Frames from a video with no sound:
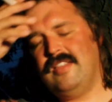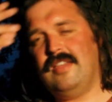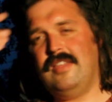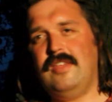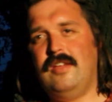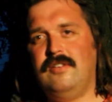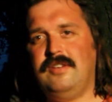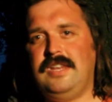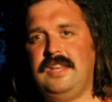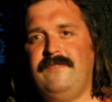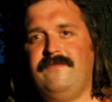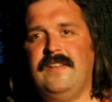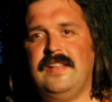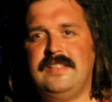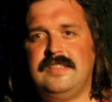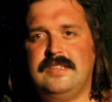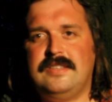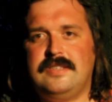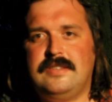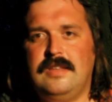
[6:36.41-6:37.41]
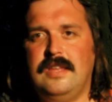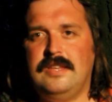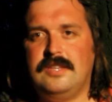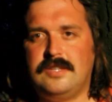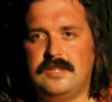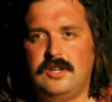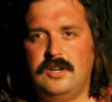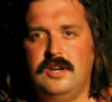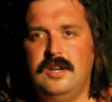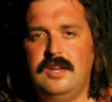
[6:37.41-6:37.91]
Their defense is
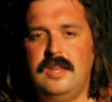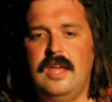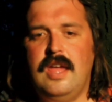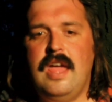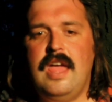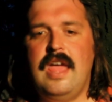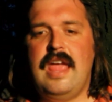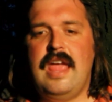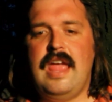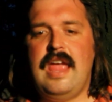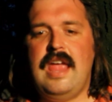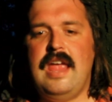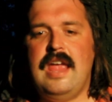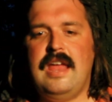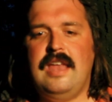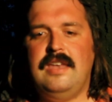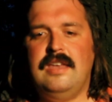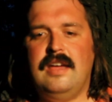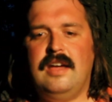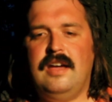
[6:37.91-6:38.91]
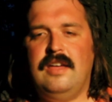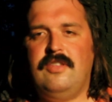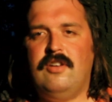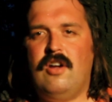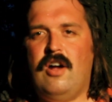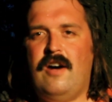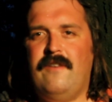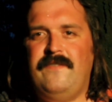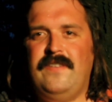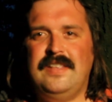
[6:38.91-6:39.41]
good, and their
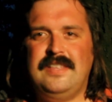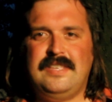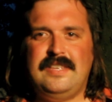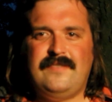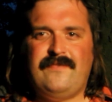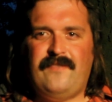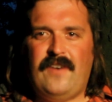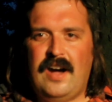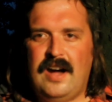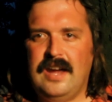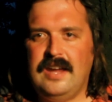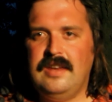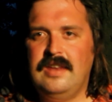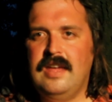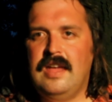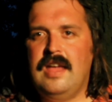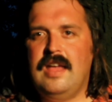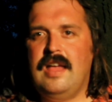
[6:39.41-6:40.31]
offense is fine.